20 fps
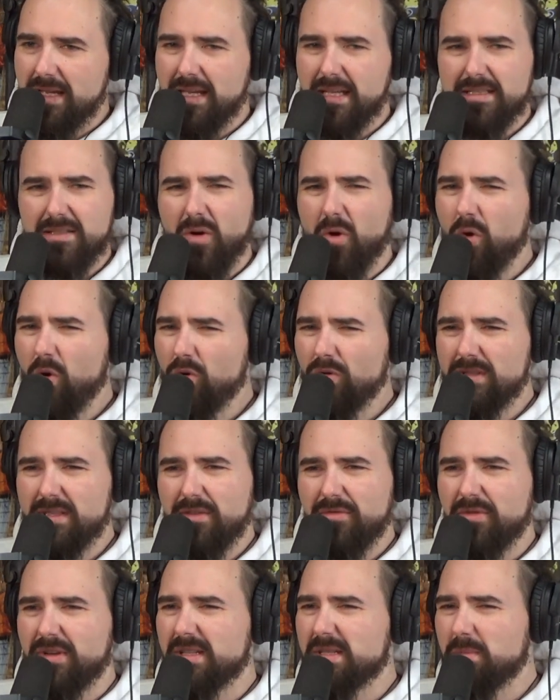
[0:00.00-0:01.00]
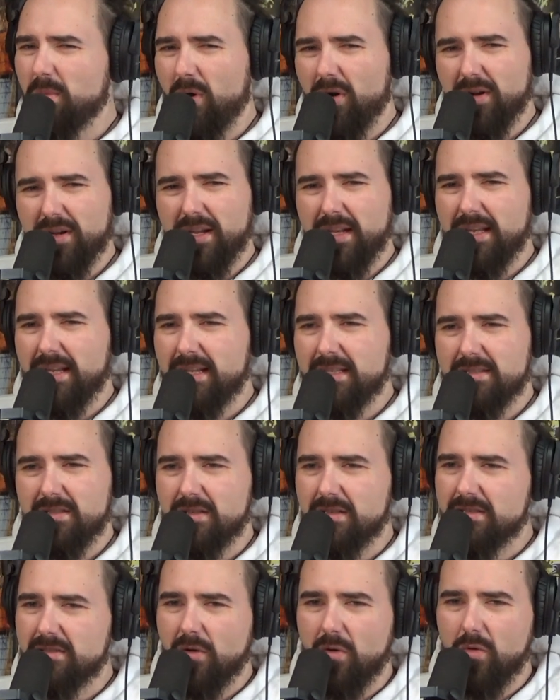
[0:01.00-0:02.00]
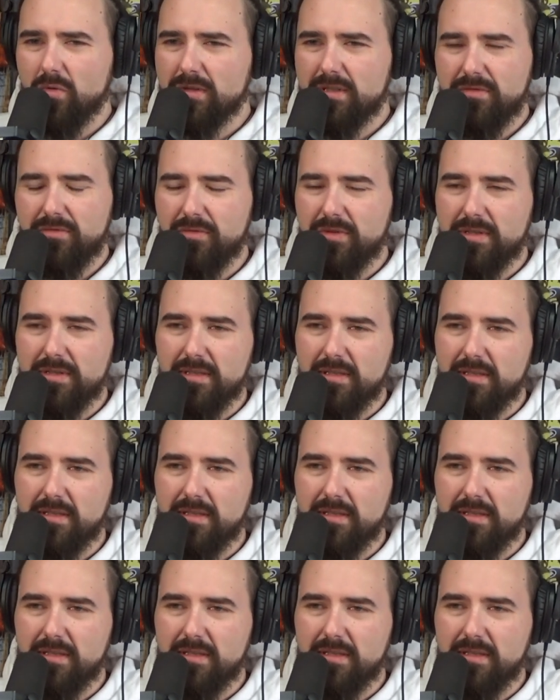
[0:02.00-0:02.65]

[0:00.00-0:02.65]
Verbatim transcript: It's a whole different. It's marketing. It's a whole different.